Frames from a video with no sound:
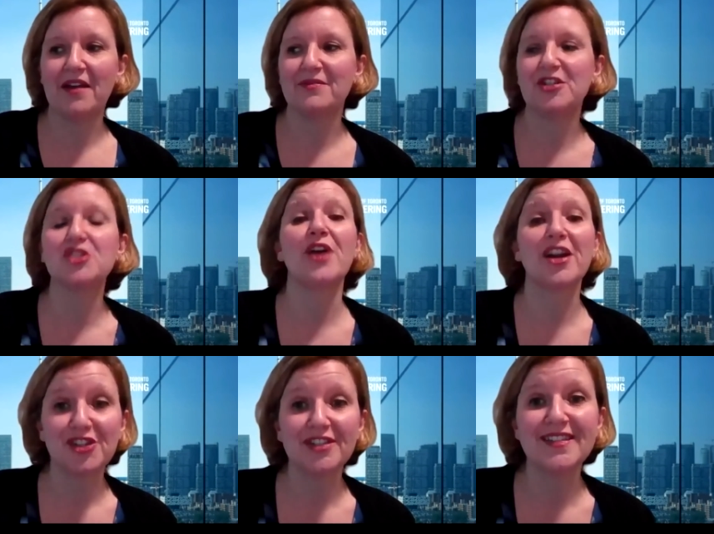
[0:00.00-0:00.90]

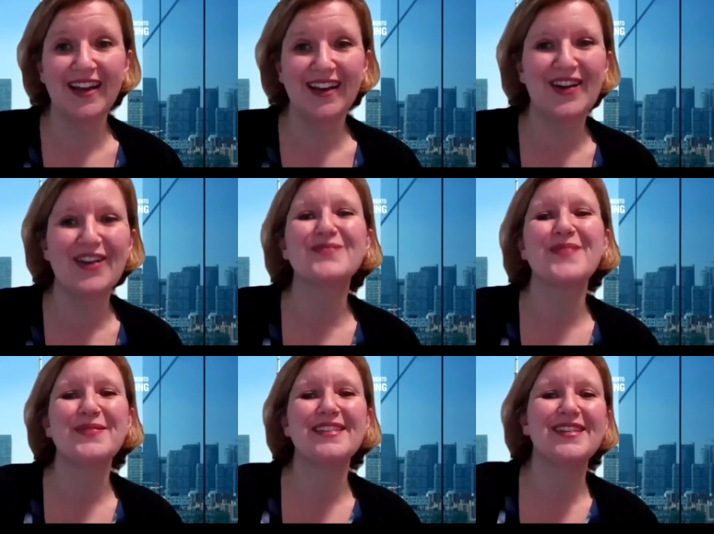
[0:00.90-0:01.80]
distractions or
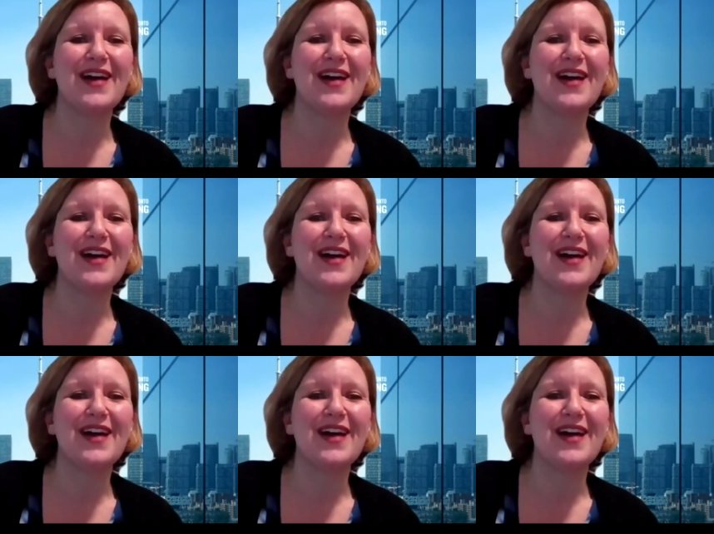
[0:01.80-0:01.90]
maybe